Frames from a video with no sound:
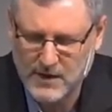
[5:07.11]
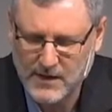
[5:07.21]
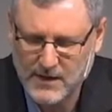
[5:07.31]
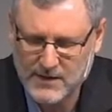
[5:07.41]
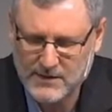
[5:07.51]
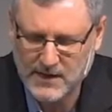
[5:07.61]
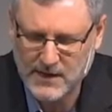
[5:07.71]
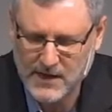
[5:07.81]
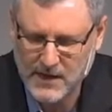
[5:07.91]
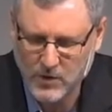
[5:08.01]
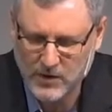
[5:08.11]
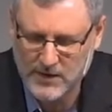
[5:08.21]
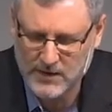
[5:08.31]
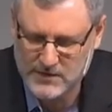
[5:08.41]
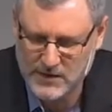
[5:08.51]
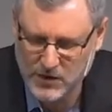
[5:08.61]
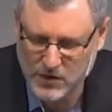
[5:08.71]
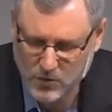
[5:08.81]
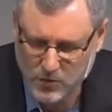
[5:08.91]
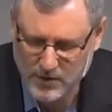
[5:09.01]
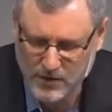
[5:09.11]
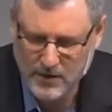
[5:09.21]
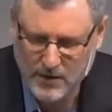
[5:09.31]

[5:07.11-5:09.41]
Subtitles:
ears to hear what it is that you would